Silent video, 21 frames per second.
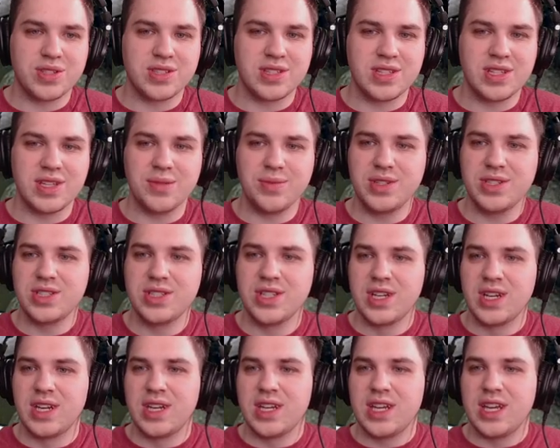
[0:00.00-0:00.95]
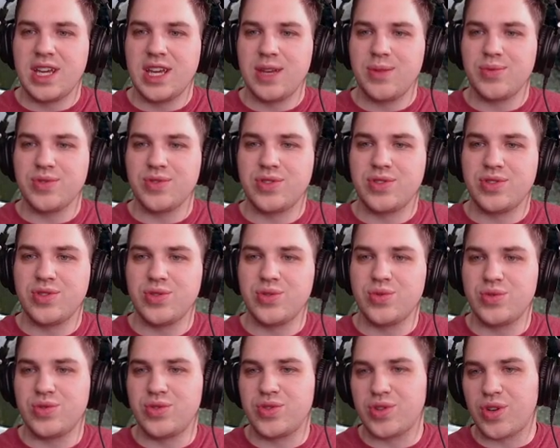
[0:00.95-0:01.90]
of the image, able
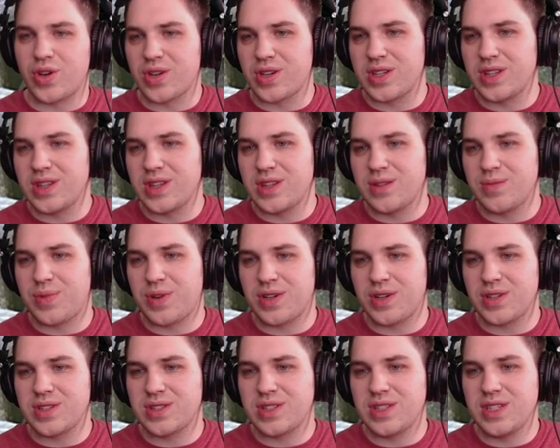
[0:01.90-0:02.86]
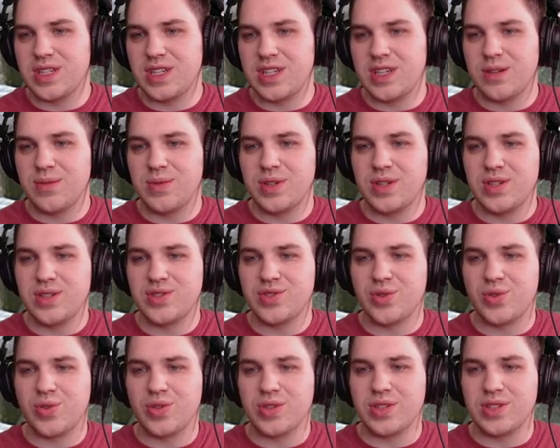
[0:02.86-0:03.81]
to darken parts of the image,
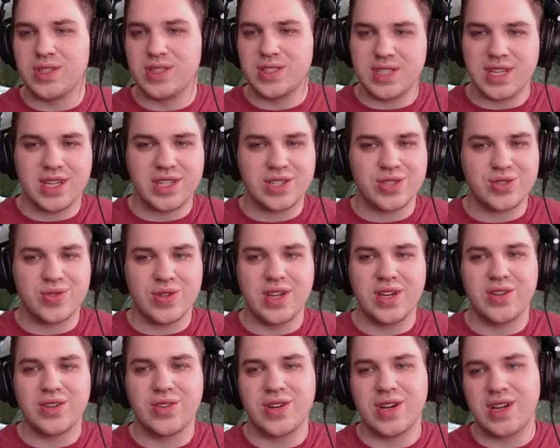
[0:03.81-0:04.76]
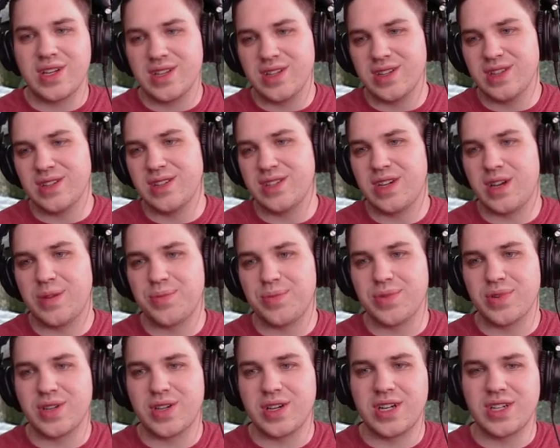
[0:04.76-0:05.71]
or desaturate, or up
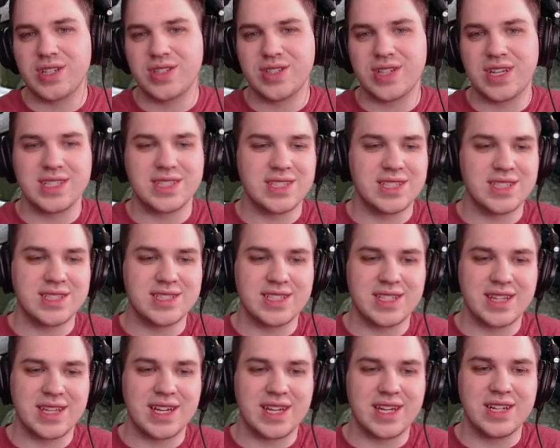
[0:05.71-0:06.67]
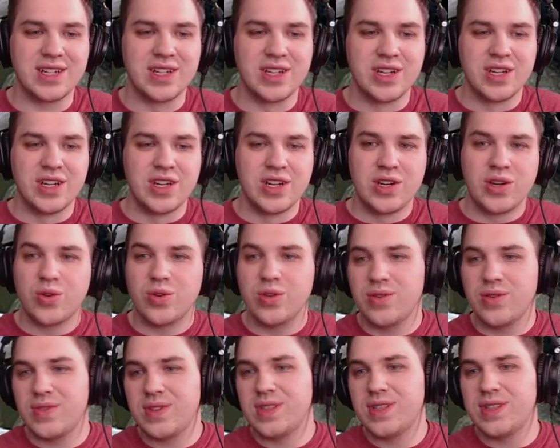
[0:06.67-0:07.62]
the contrast, things like that, or
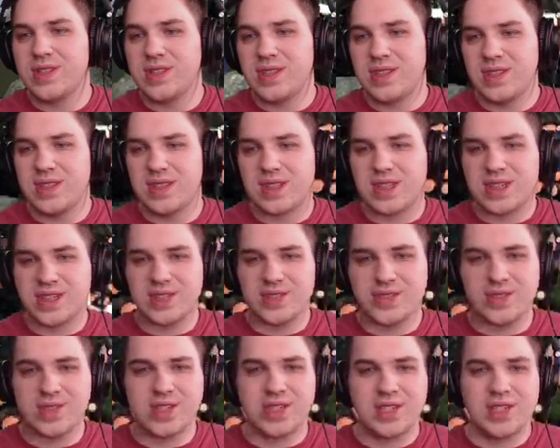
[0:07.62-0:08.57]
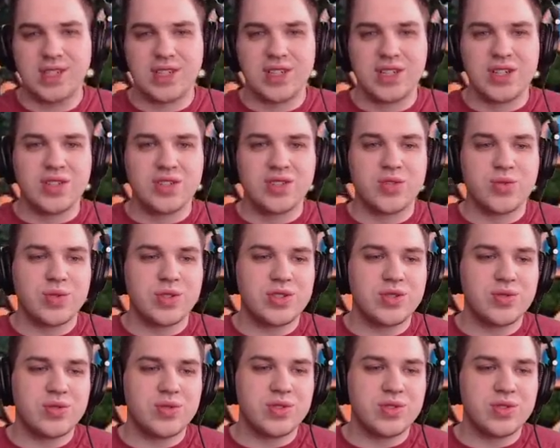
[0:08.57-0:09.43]
even desaturate. So what you could